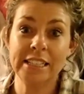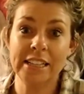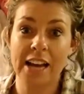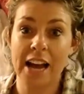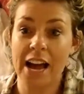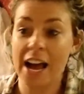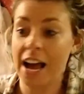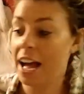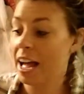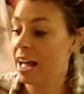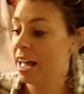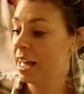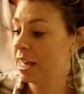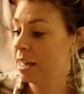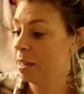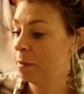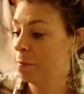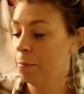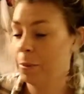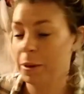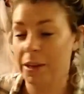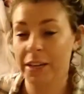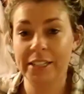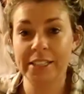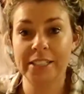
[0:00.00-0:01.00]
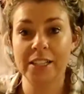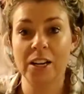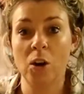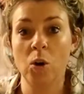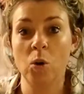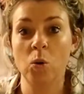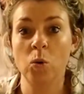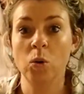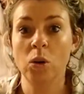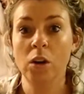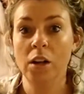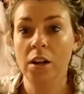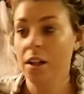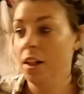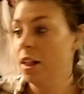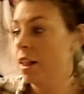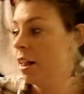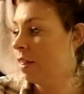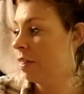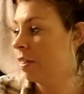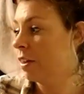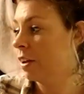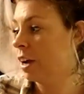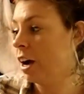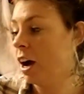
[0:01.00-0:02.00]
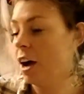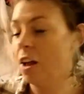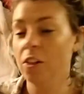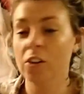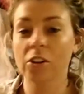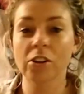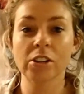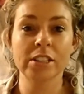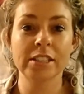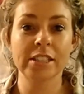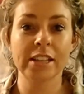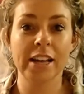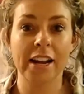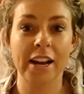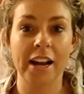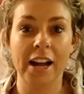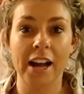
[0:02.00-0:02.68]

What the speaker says: I picked out the colors that